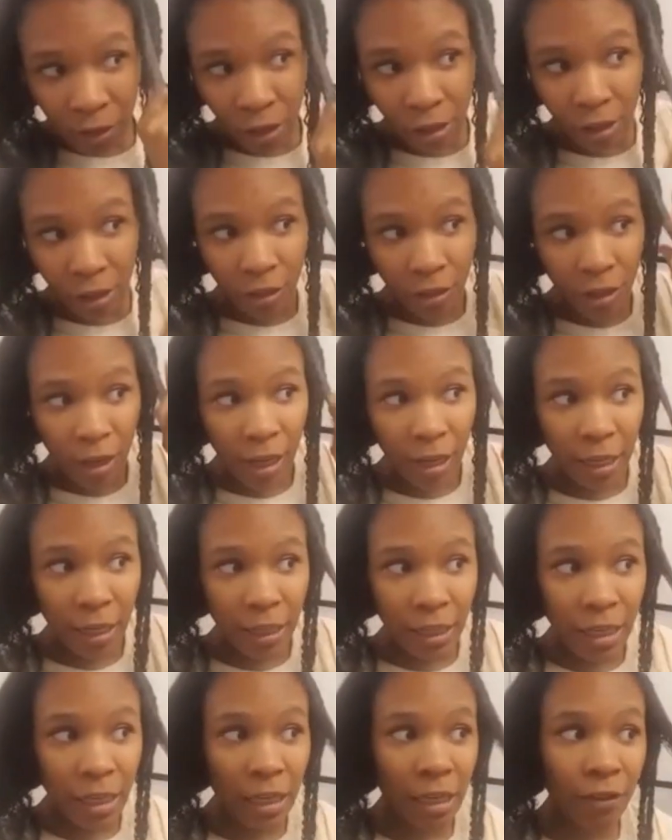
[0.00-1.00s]
the only other thing I
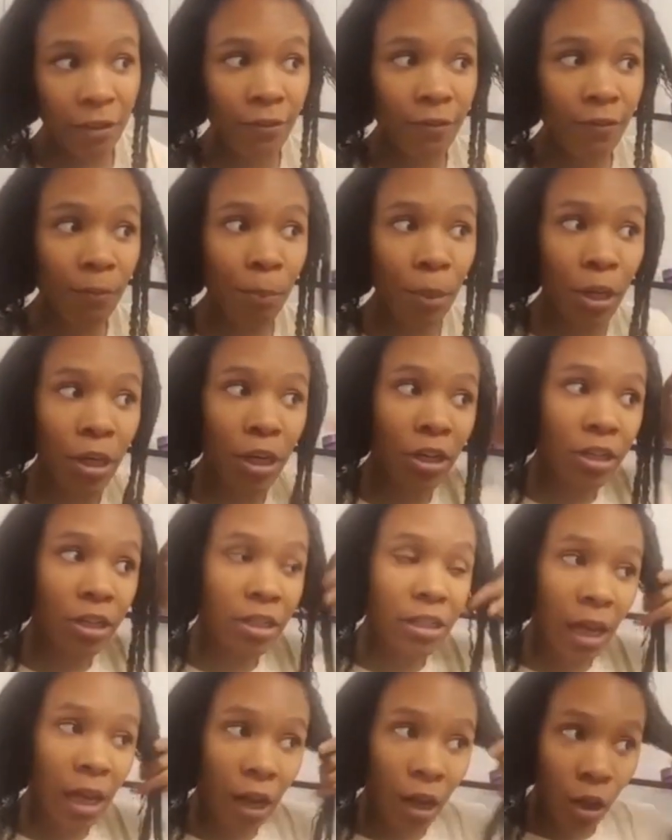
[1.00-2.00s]
could think, if butter
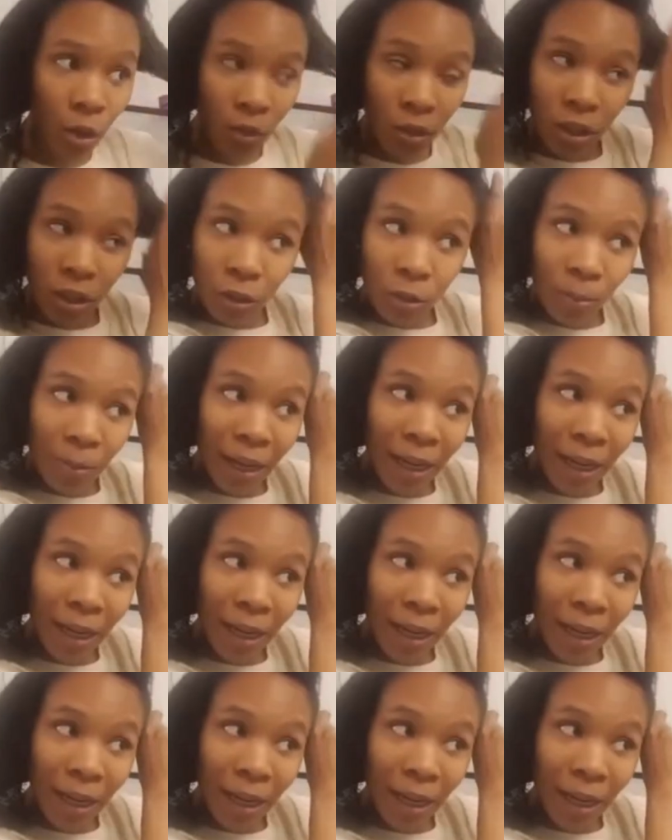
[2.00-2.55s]
is not holding